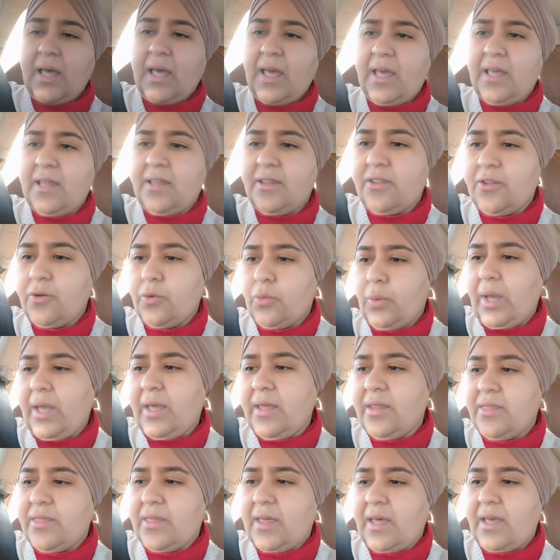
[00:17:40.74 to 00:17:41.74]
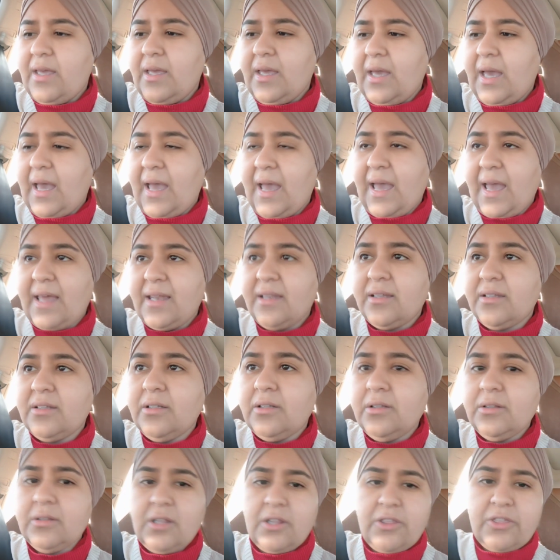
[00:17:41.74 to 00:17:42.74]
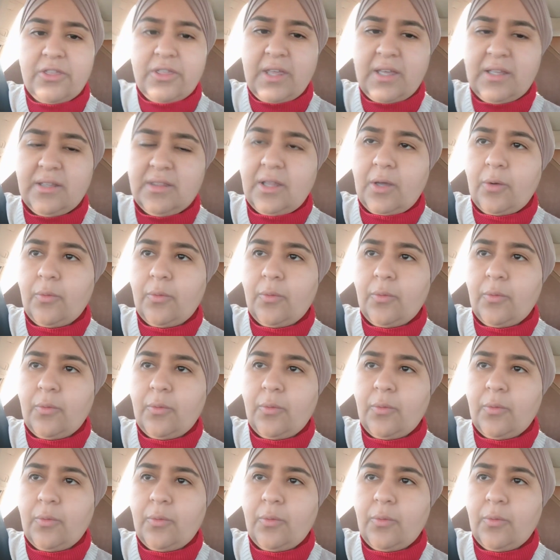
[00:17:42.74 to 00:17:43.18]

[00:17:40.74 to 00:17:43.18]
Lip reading: and the way they handled the thing,